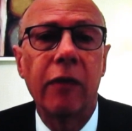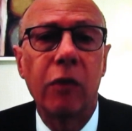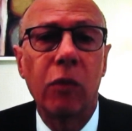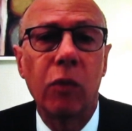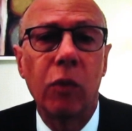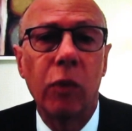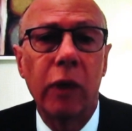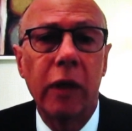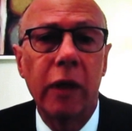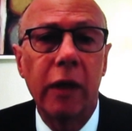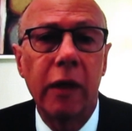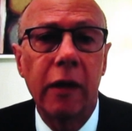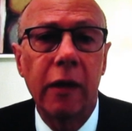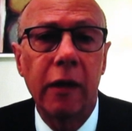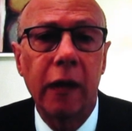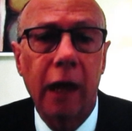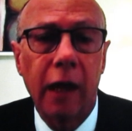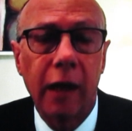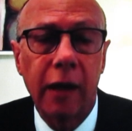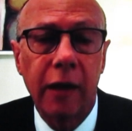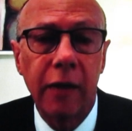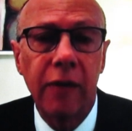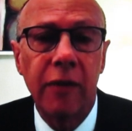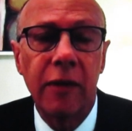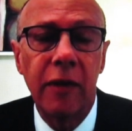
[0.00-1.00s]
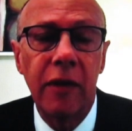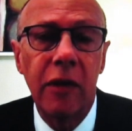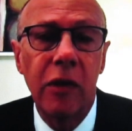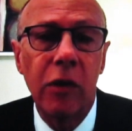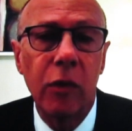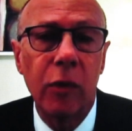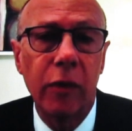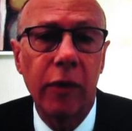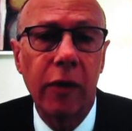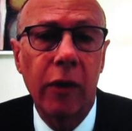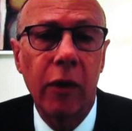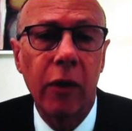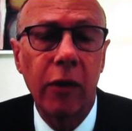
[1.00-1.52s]
that we
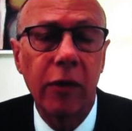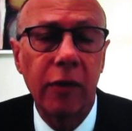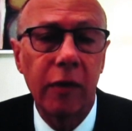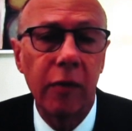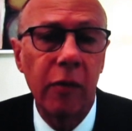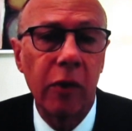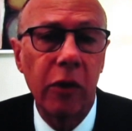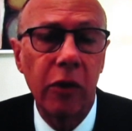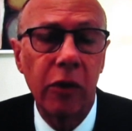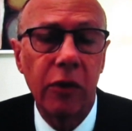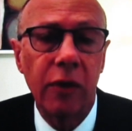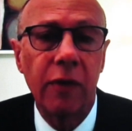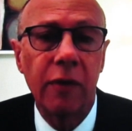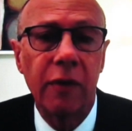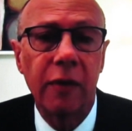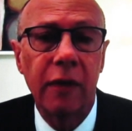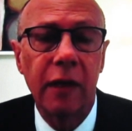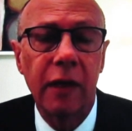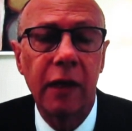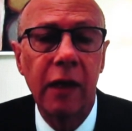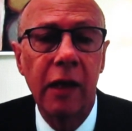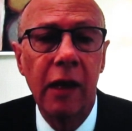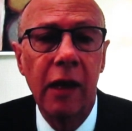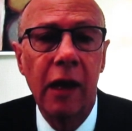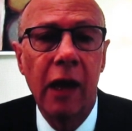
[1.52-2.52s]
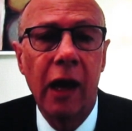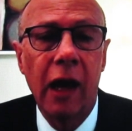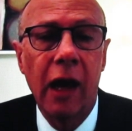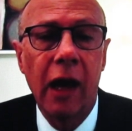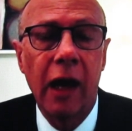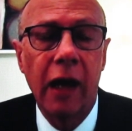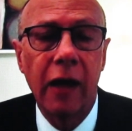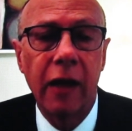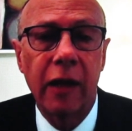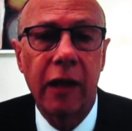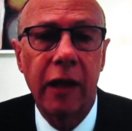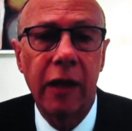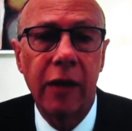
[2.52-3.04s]
continue with those emergency
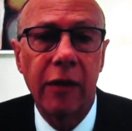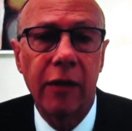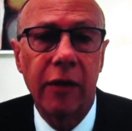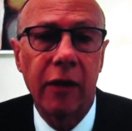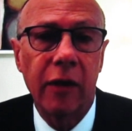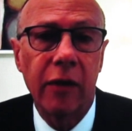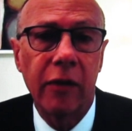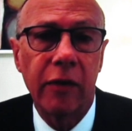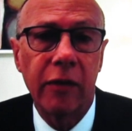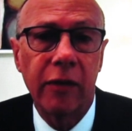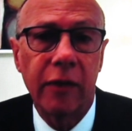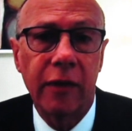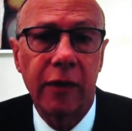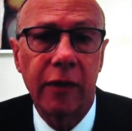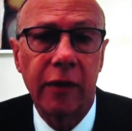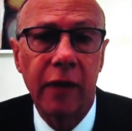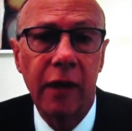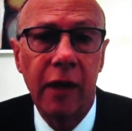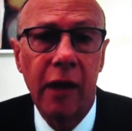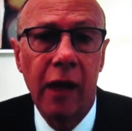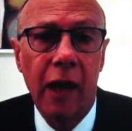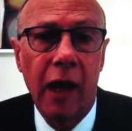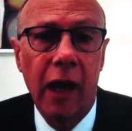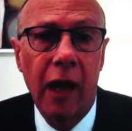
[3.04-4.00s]
and key services.